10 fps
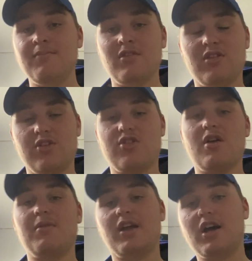the
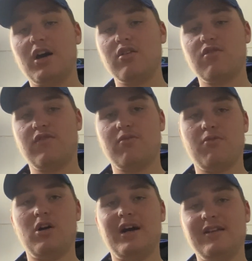German coach for
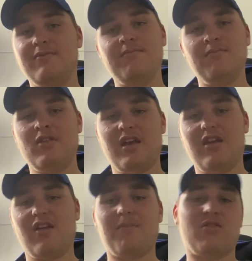Brighton,
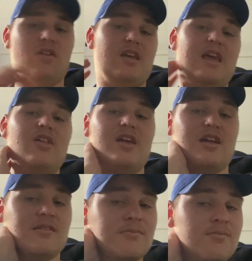he's absolutely killing
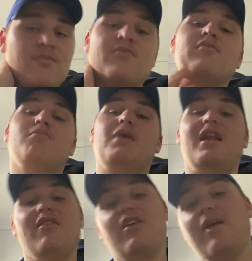it,
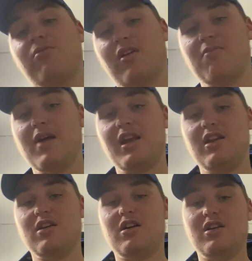beating teams like Man
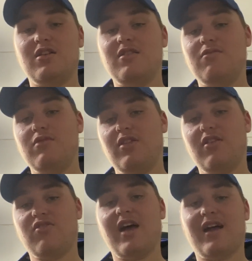United with
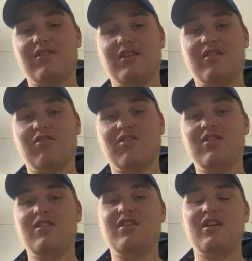his tactics,
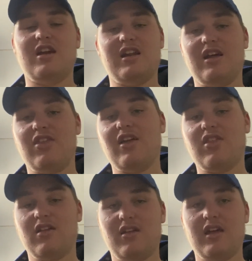and I think
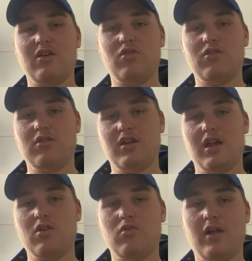that
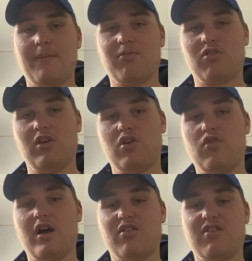he'll absolutely
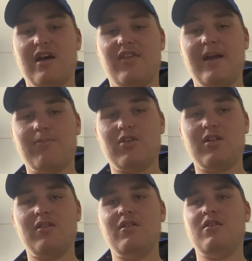crush
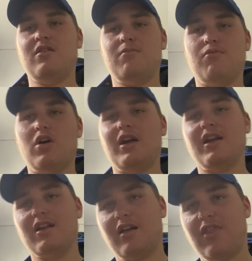Southampton.
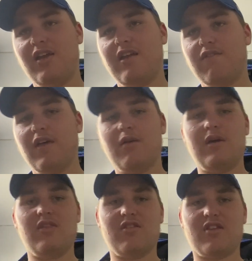Brighton, I think if they
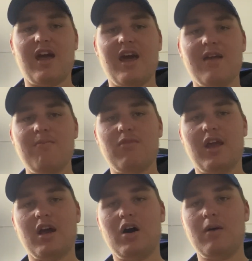win this game, they
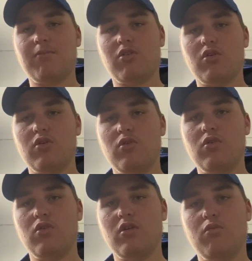go up to,